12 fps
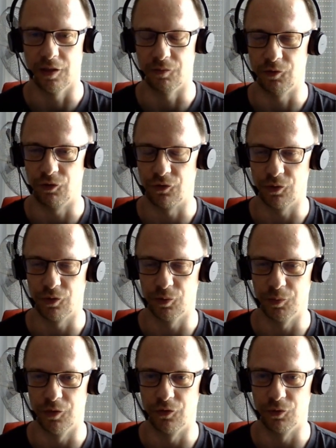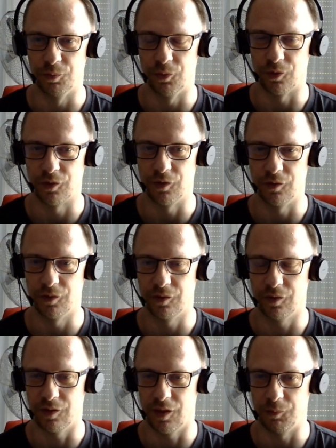which is going to be the supported
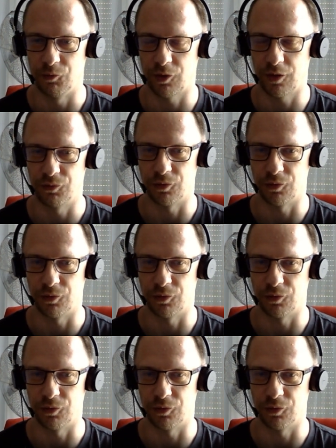Helm chart